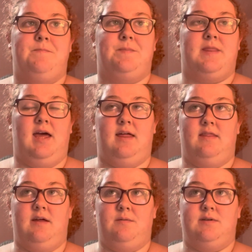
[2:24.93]

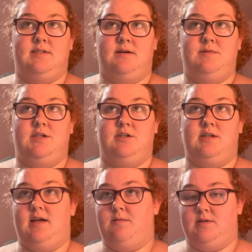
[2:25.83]
And there were some
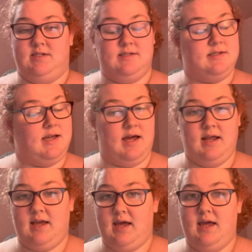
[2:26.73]
children that were just
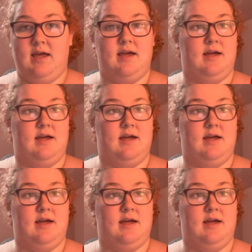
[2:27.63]
getting it